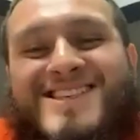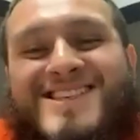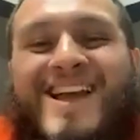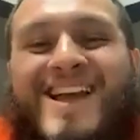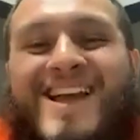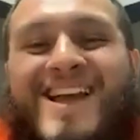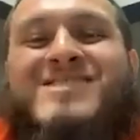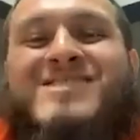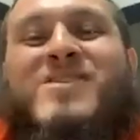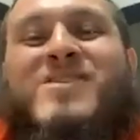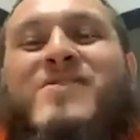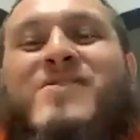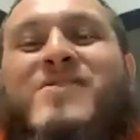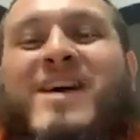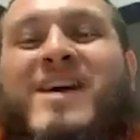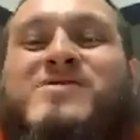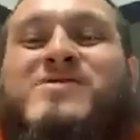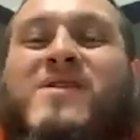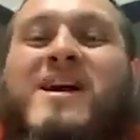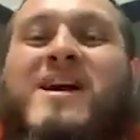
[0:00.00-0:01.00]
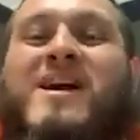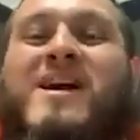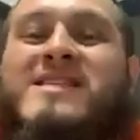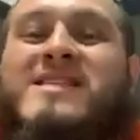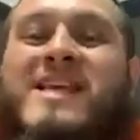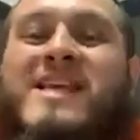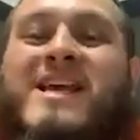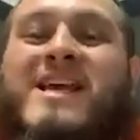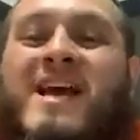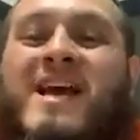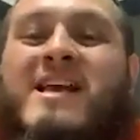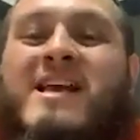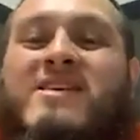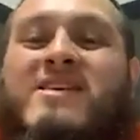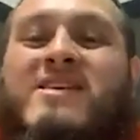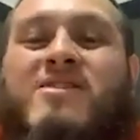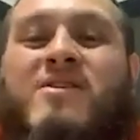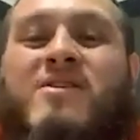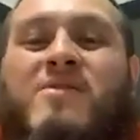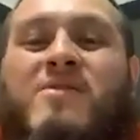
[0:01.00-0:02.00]
So that's why I say, like,
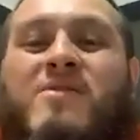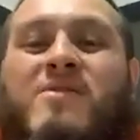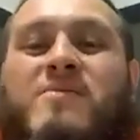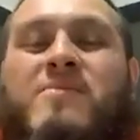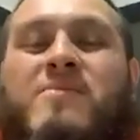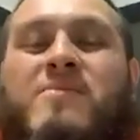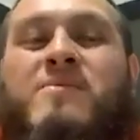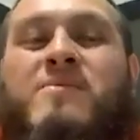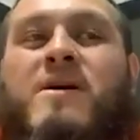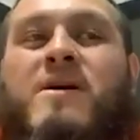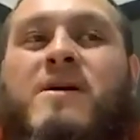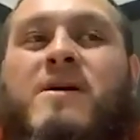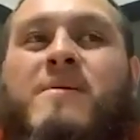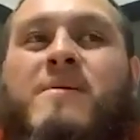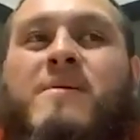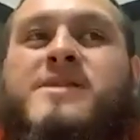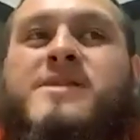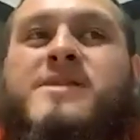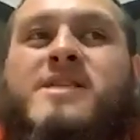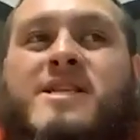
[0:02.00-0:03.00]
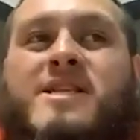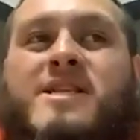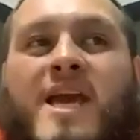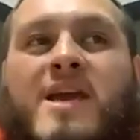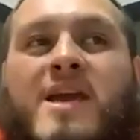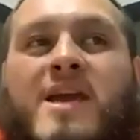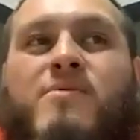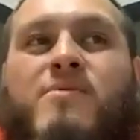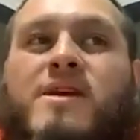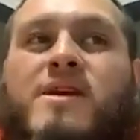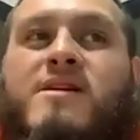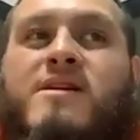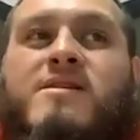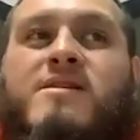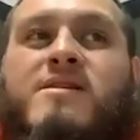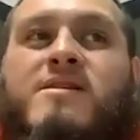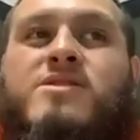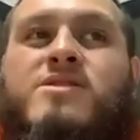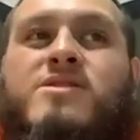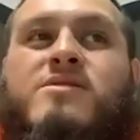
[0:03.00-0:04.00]
you know, today when it
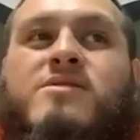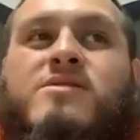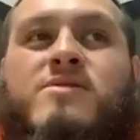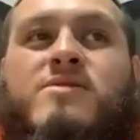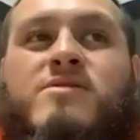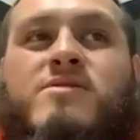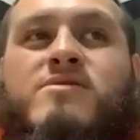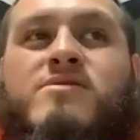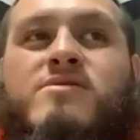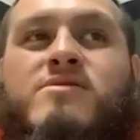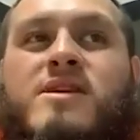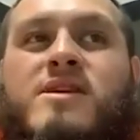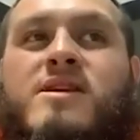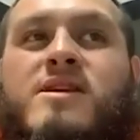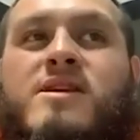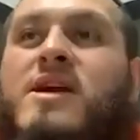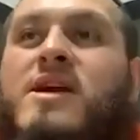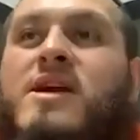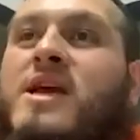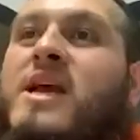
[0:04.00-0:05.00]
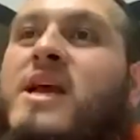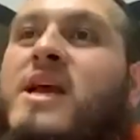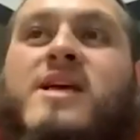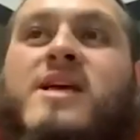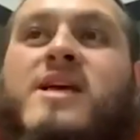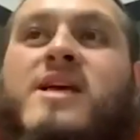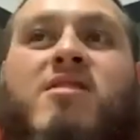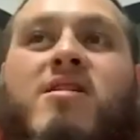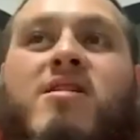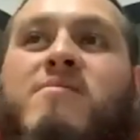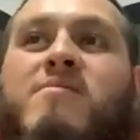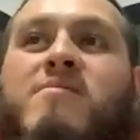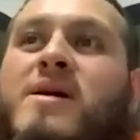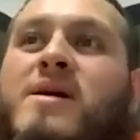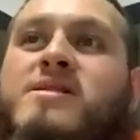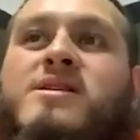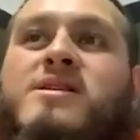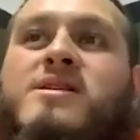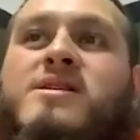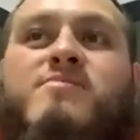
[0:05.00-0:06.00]
comes to the music, it's all
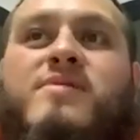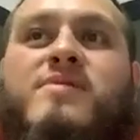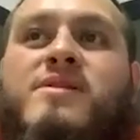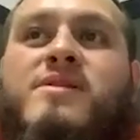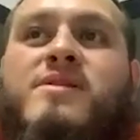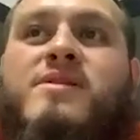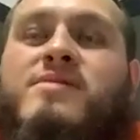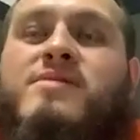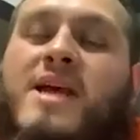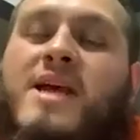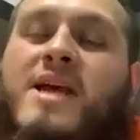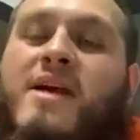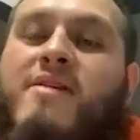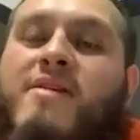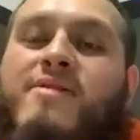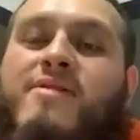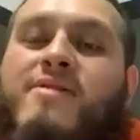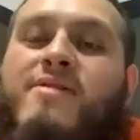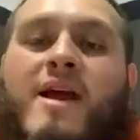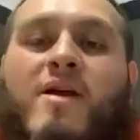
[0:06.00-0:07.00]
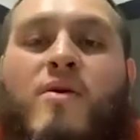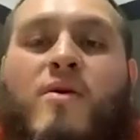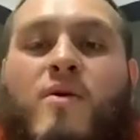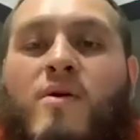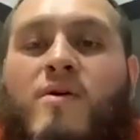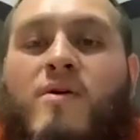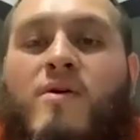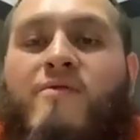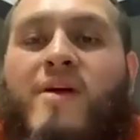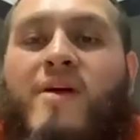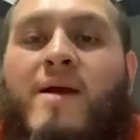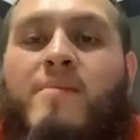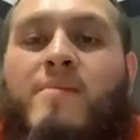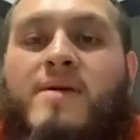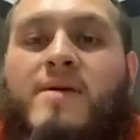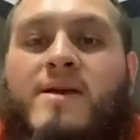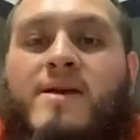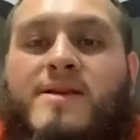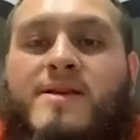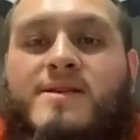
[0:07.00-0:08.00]
about just building that core fan
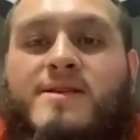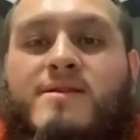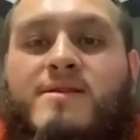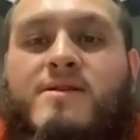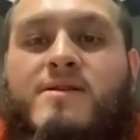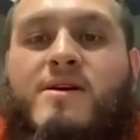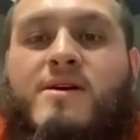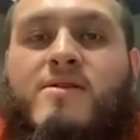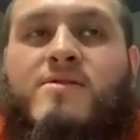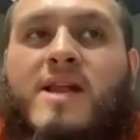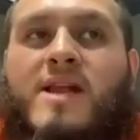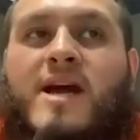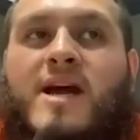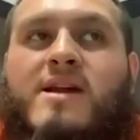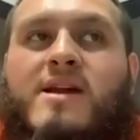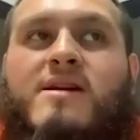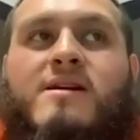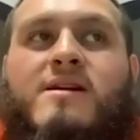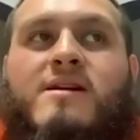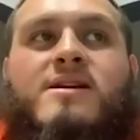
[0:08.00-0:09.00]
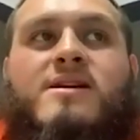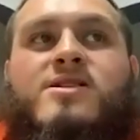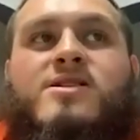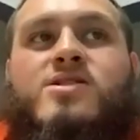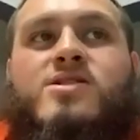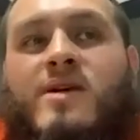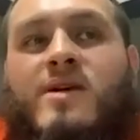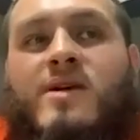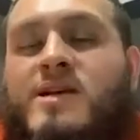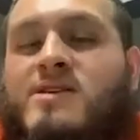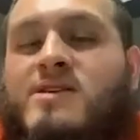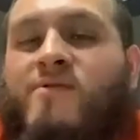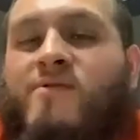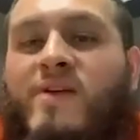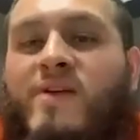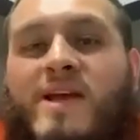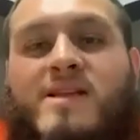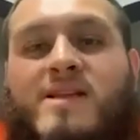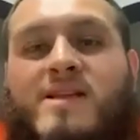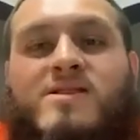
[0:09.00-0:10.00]
base. You know, like, Drake's
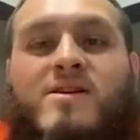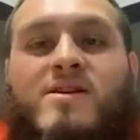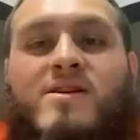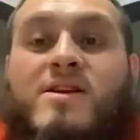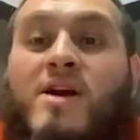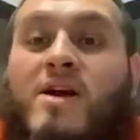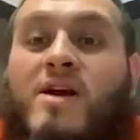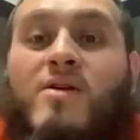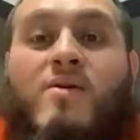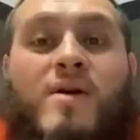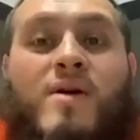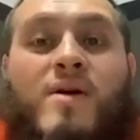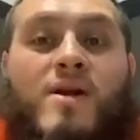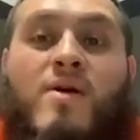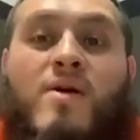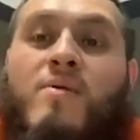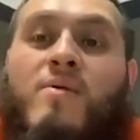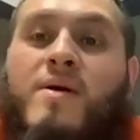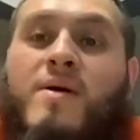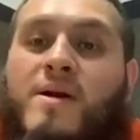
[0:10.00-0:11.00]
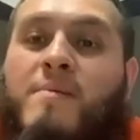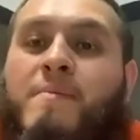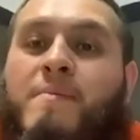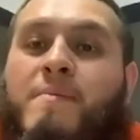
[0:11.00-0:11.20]
fans are not going nowhere.